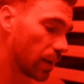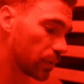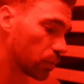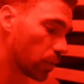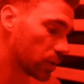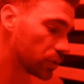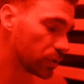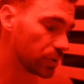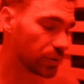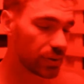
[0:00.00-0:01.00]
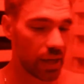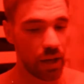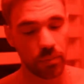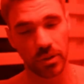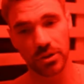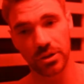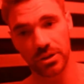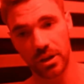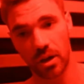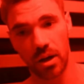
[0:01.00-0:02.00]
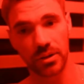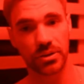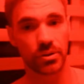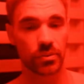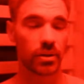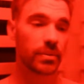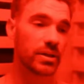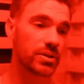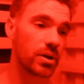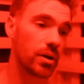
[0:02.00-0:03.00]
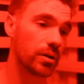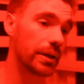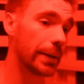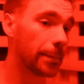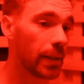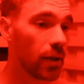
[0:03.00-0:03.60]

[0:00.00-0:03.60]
common questions, how much does it cost to run my sauna, and